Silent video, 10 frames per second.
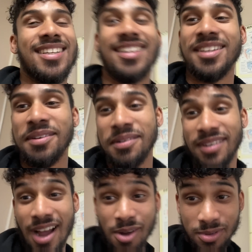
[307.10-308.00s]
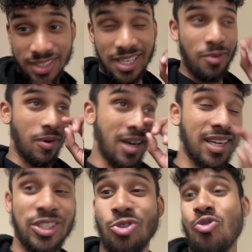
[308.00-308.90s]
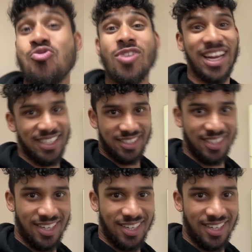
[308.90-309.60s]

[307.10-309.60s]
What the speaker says: The hours they work is crazy.